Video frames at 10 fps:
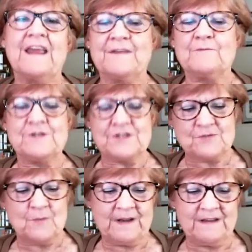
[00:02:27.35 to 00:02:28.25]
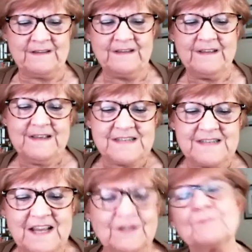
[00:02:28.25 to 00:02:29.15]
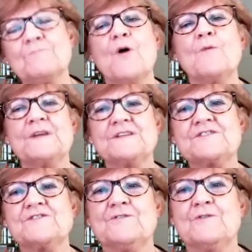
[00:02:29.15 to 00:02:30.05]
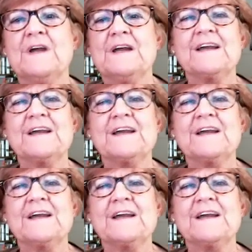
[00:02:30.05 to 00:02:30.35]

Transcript: and we just wanted to take a little moment to